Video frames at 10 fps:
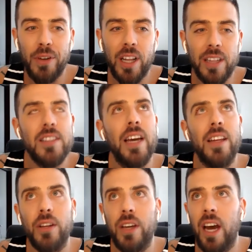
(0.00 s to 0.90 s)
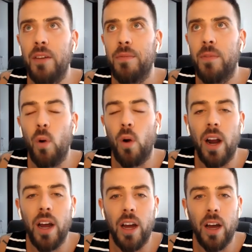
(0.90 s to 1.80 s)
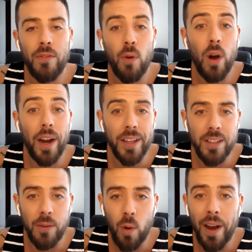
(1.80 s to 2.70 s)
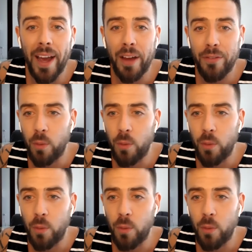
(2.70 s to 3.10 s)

Let's say that you got four uh, four A's and one F.